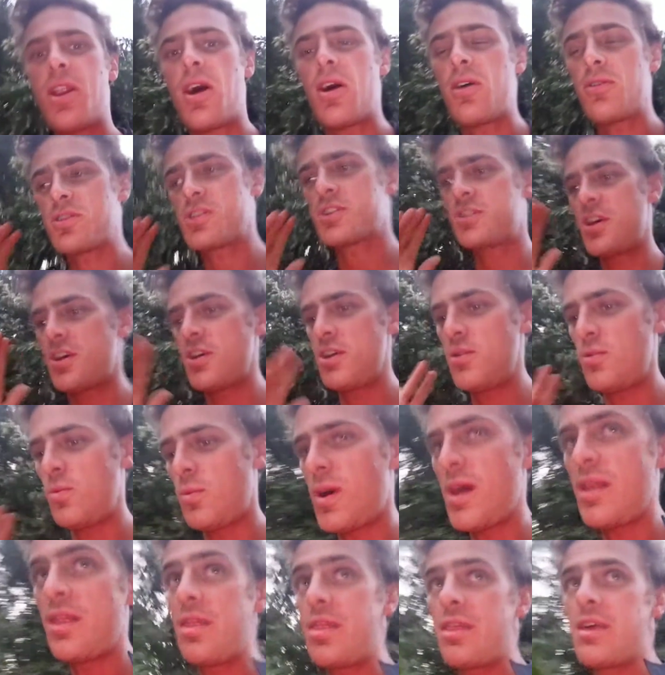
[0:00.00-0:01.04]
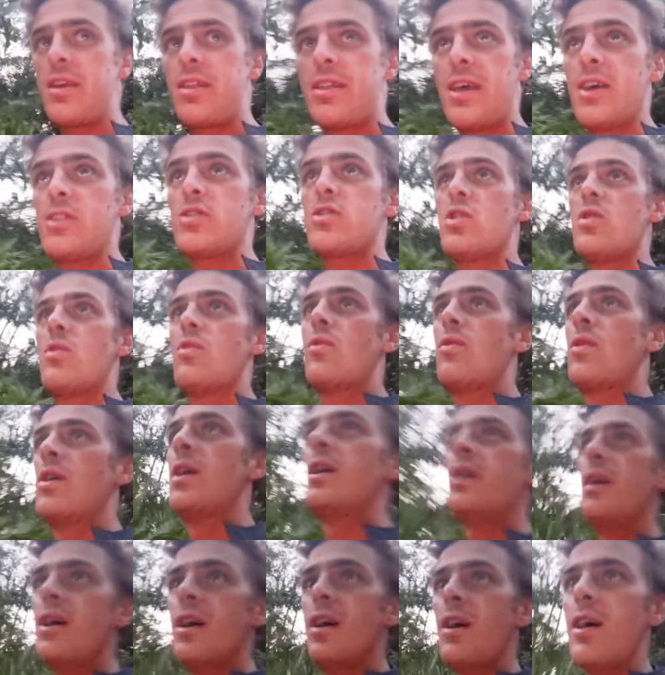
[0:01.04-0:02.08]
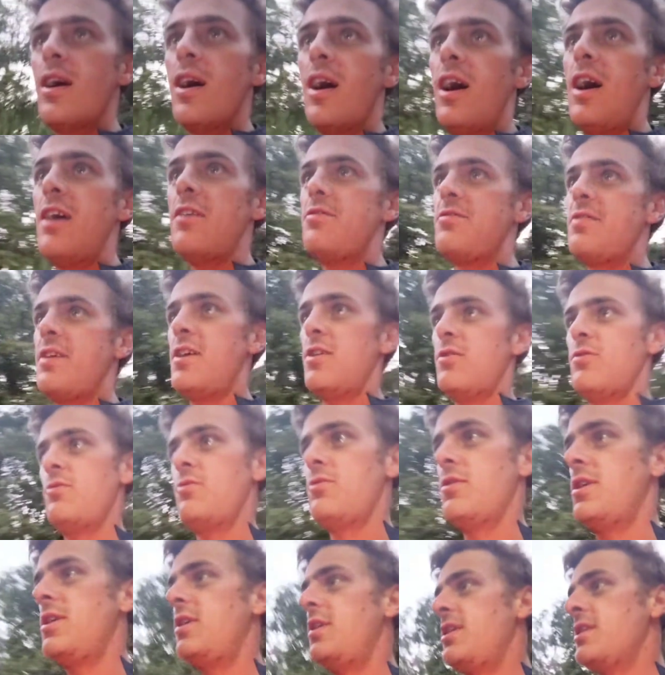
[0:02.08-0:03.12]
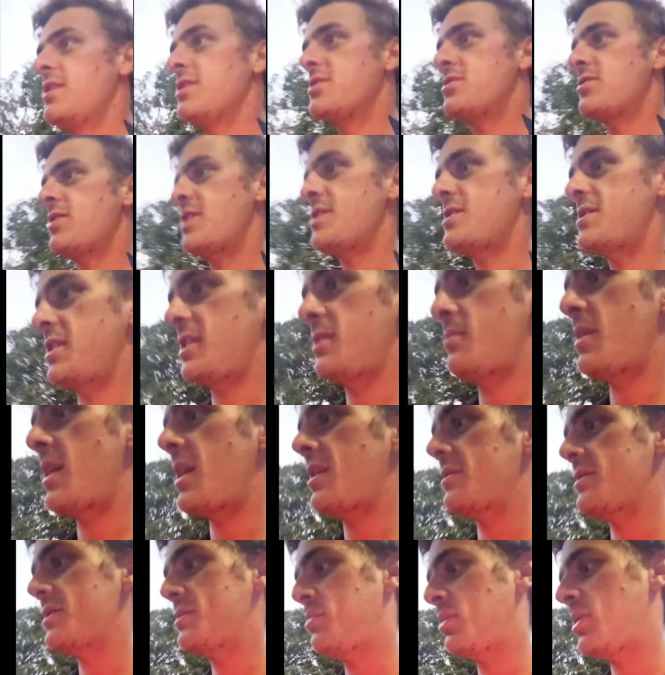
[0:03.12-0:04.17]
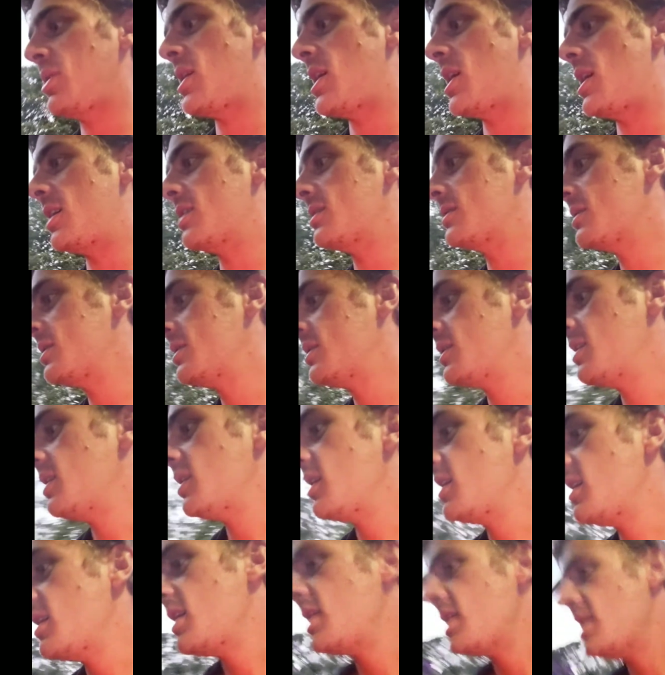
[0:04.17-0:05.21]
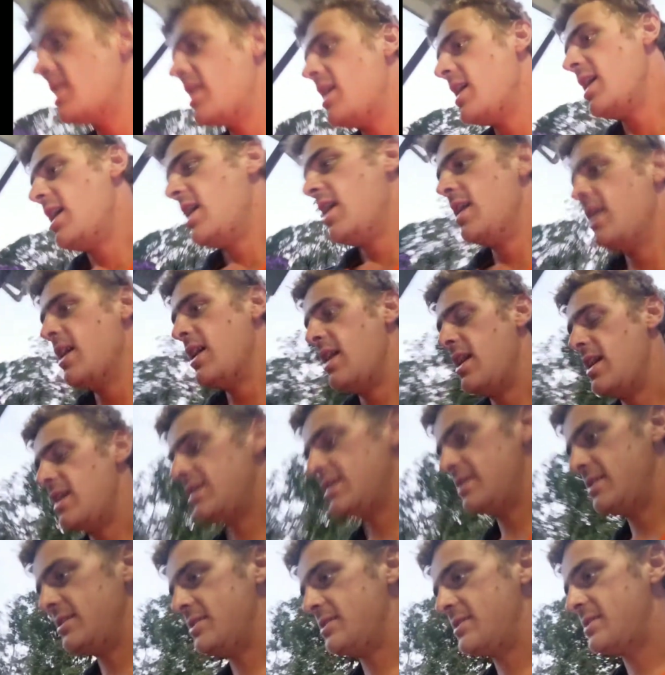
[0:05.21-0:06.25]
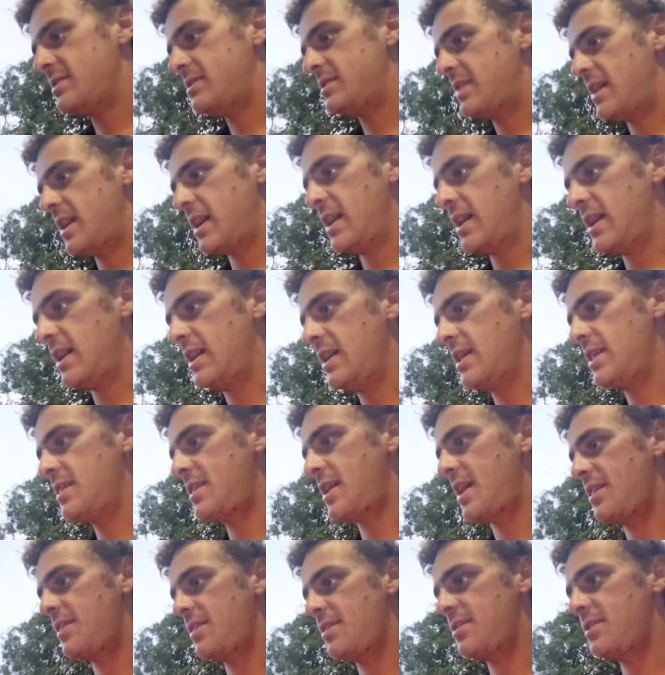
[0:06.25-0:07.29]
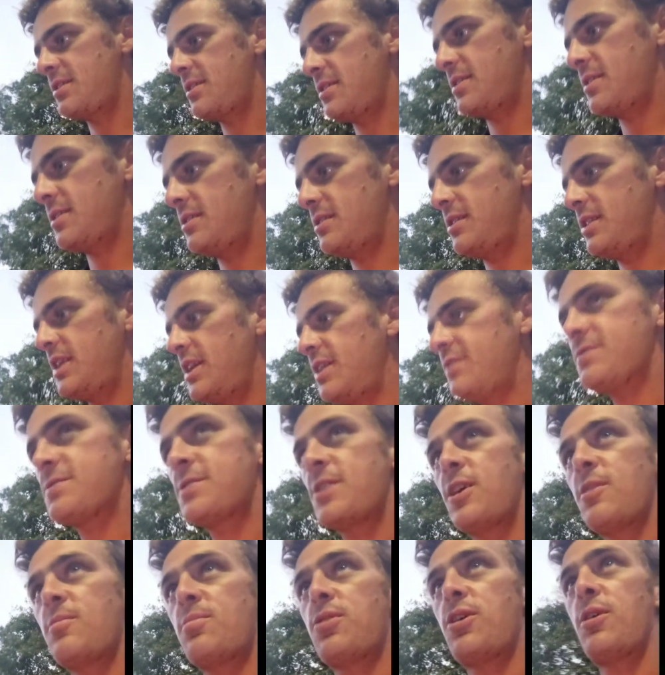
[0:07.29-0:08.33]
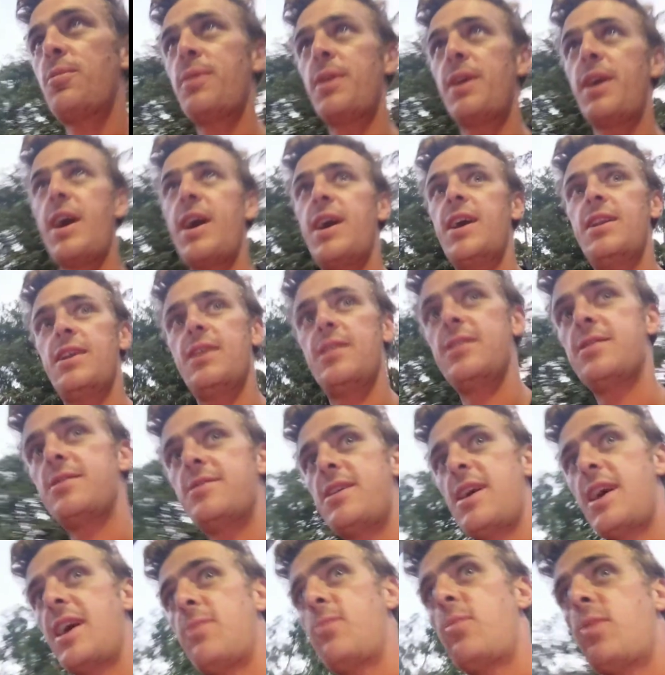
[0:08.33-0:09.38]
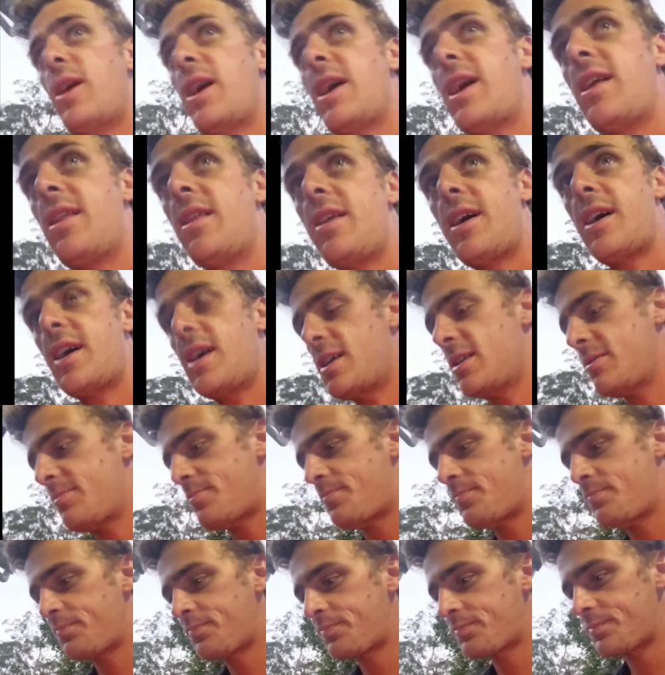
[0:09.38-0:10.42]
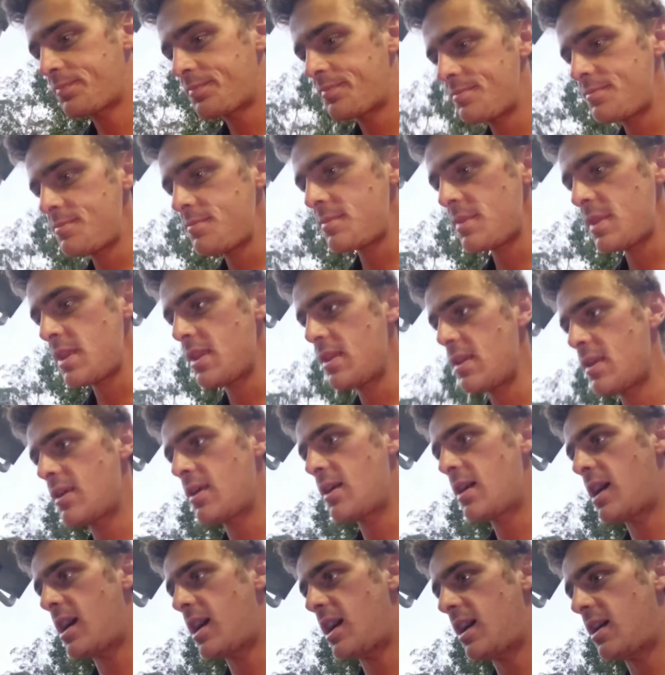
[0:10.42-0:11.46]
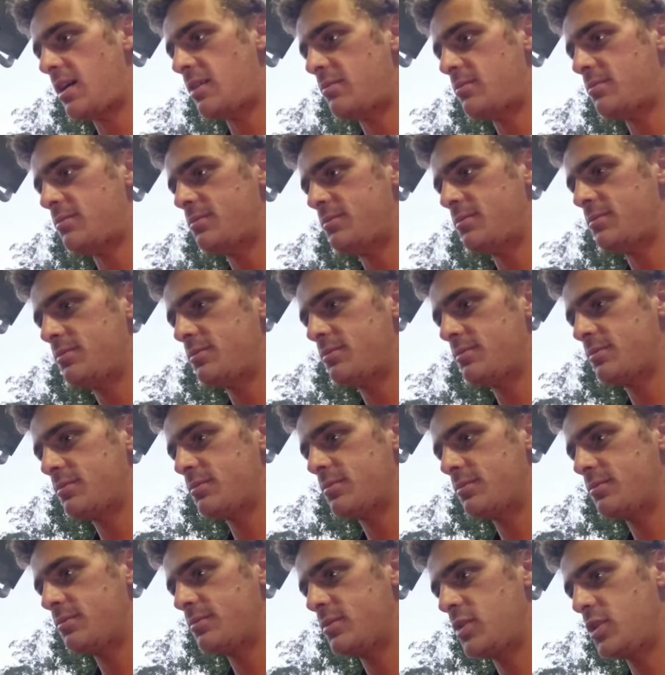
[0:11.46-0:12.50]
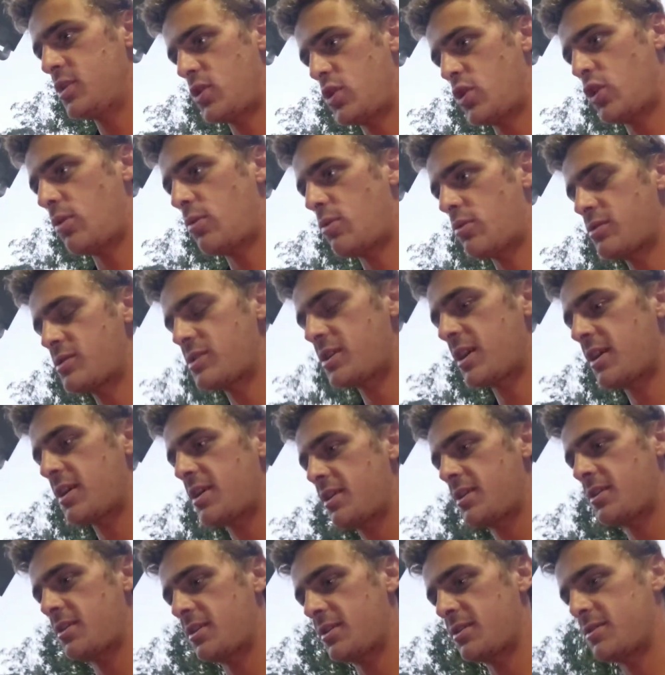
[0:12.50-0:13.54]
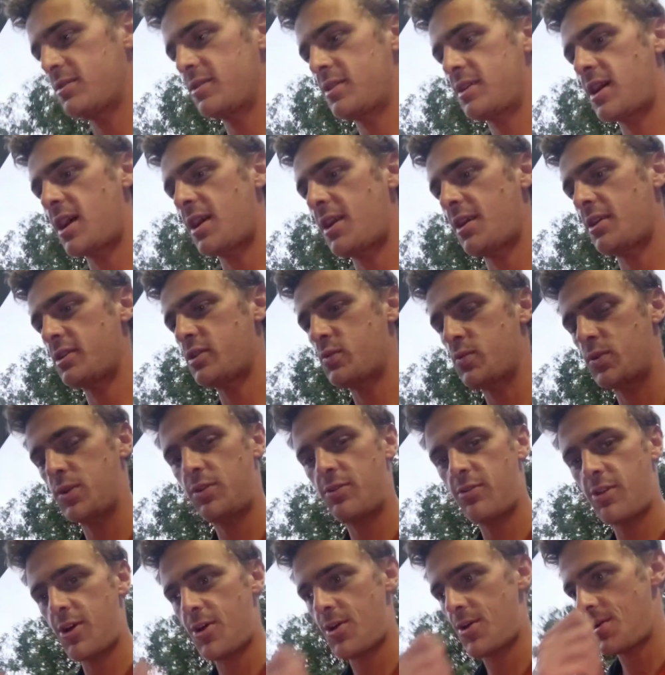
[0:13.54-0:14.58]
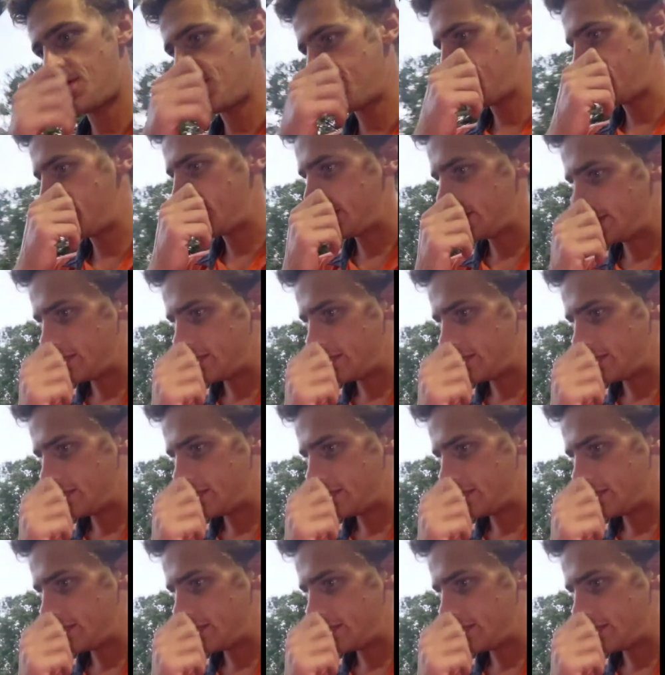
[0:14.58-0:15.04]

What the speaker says: But I'll show you one thing that I found really interesting about this plant, is that the leaves don't propagate in the same way that your normal succulent cuttings would grow.